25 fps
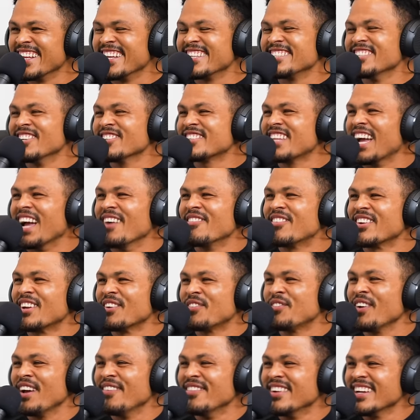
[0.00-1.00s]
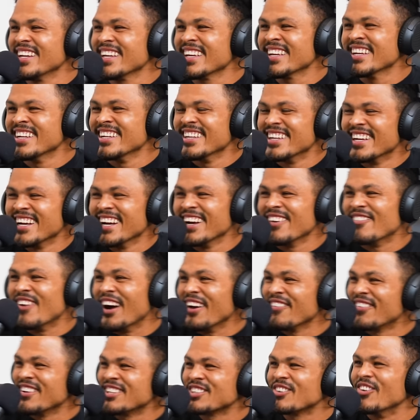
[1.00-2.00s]
It's but not okay. time for the family. But, uh,
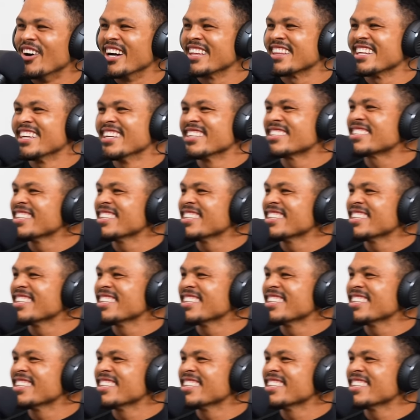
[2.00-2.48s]
wifey squad. But